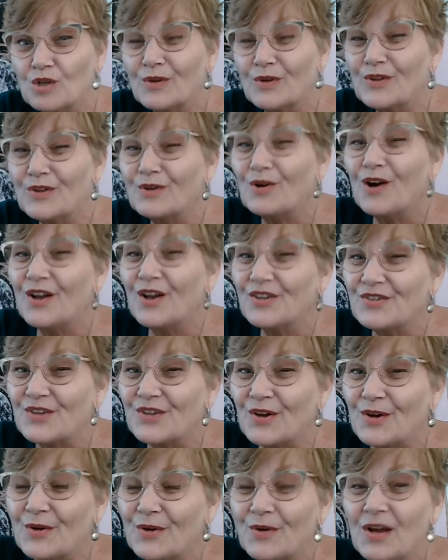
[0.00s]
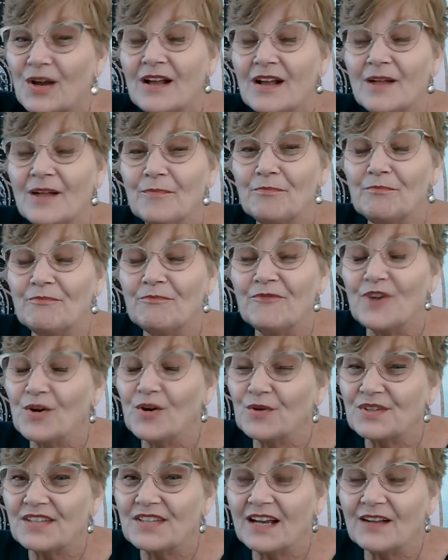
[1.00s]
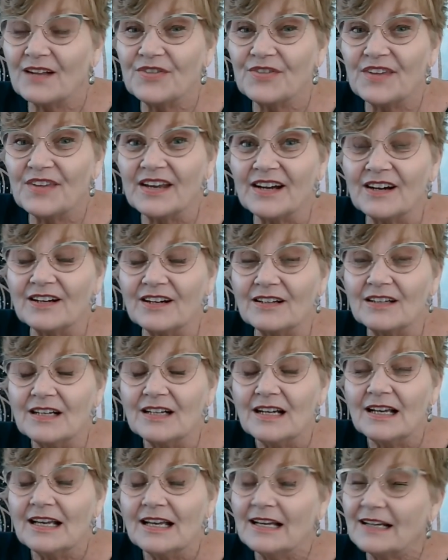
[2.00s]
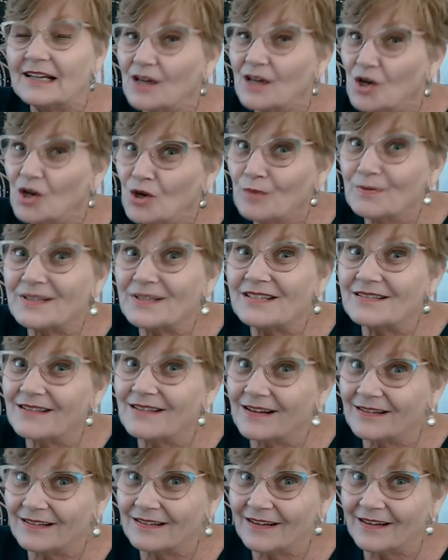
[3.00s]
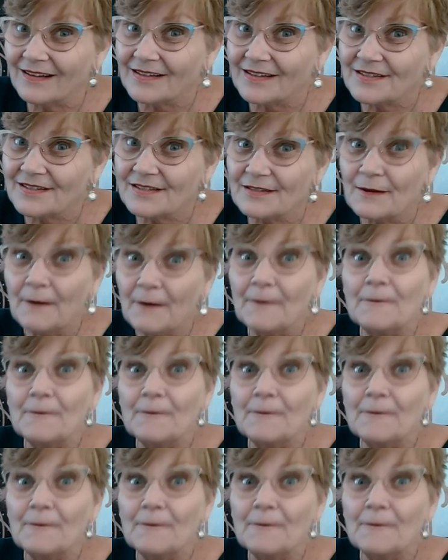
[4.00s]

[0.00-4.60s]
Well, there are also folks out there, and I hope it's not us,